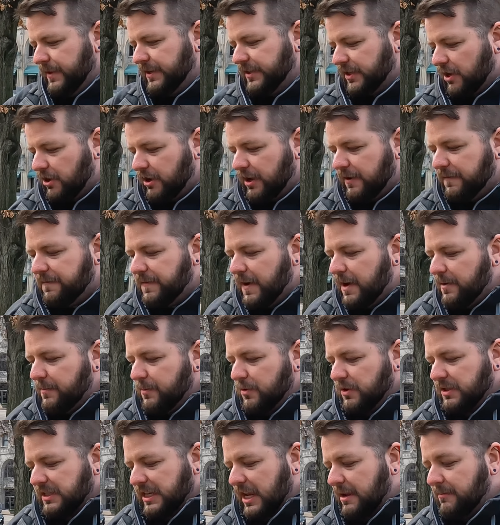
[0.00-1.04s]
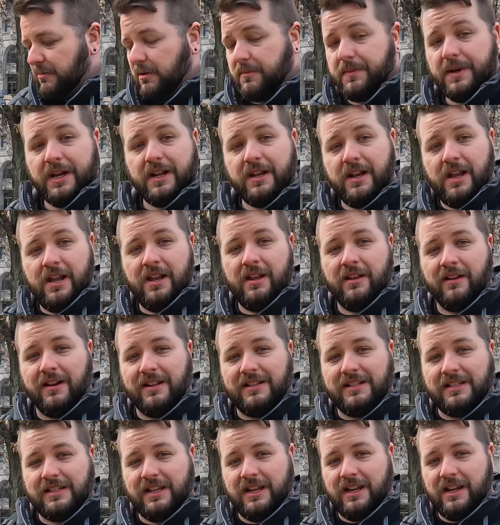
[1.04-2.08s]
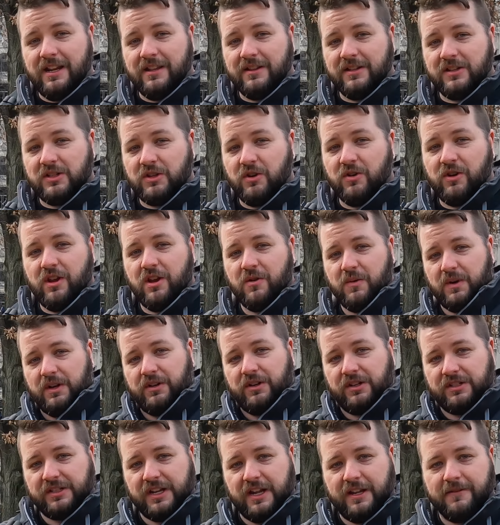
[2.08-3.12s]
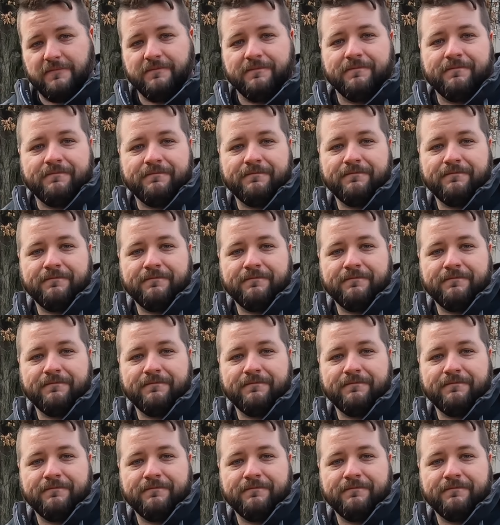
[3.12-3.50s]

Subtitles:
This already felt more stable, but let's see in the studio what it looks like.